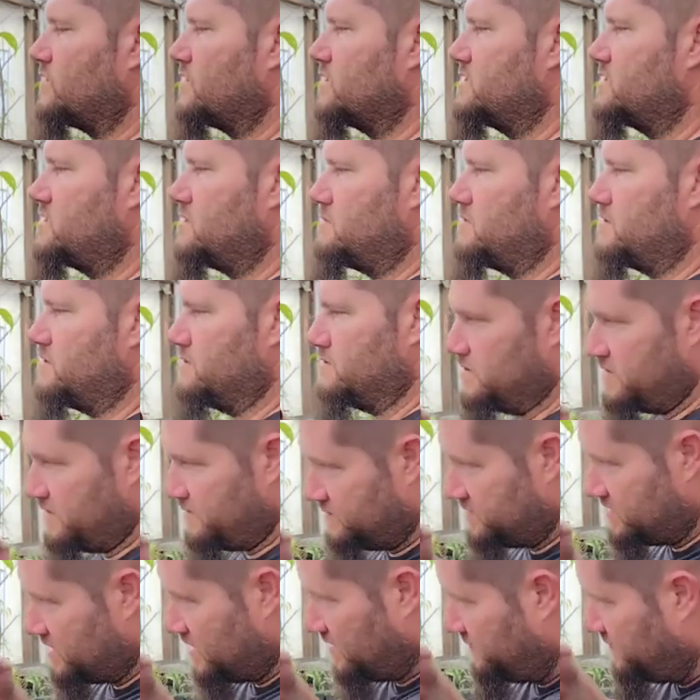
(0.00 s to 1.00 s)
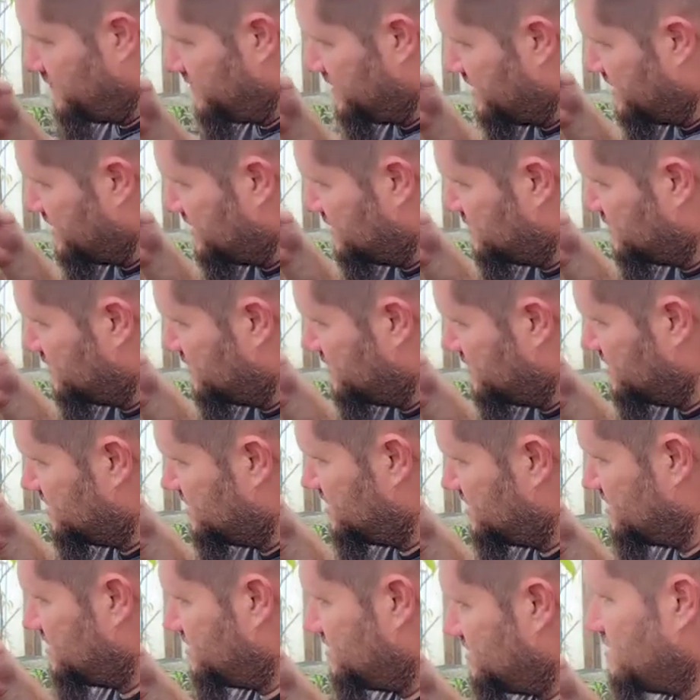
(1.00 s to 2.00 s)
some of the leaves off of these
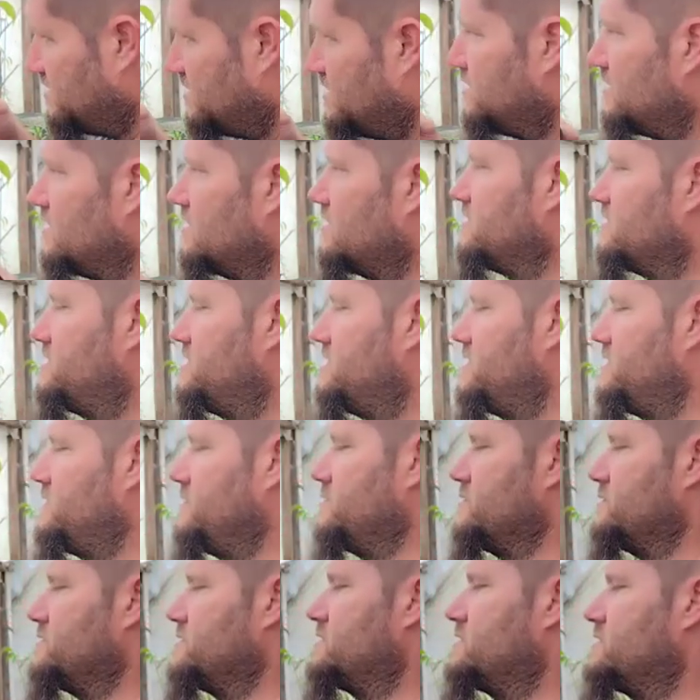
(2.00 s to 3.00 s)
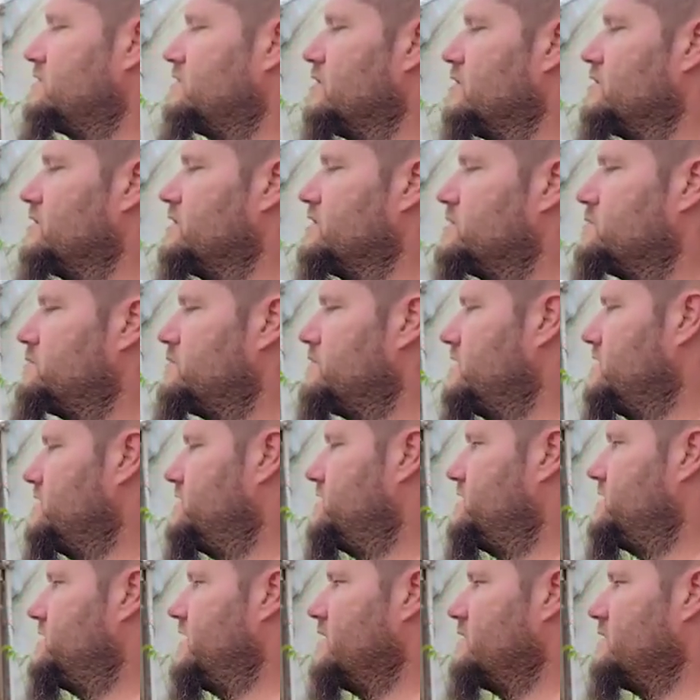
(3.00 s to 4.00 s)
ones to slow this
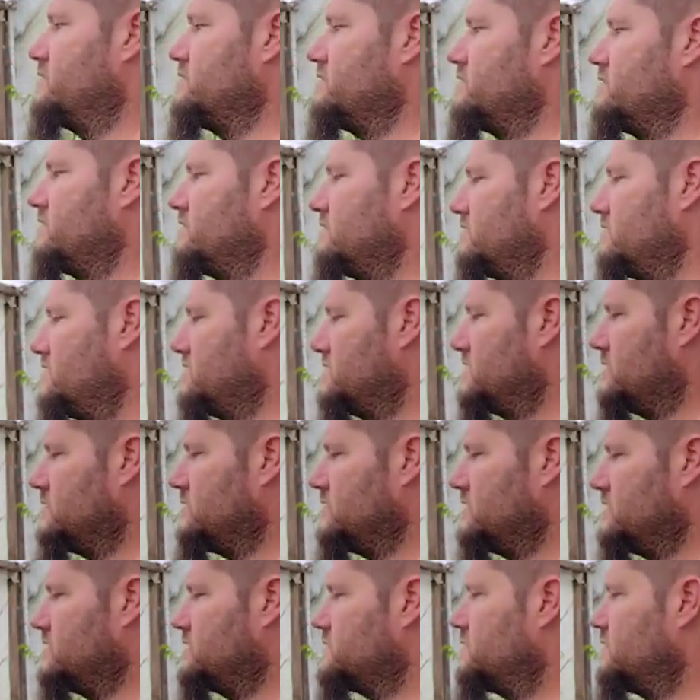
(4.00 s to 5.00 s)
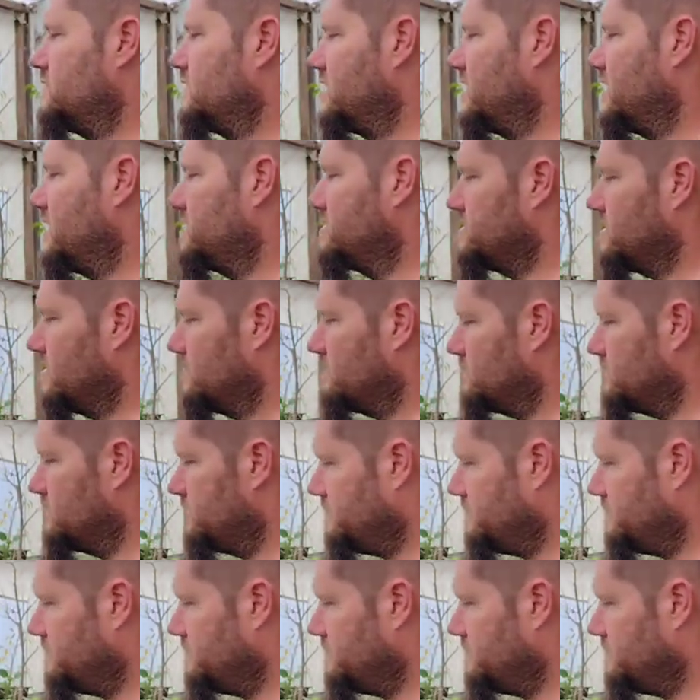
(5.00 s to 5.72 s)
branch down, because I want this one to catch up.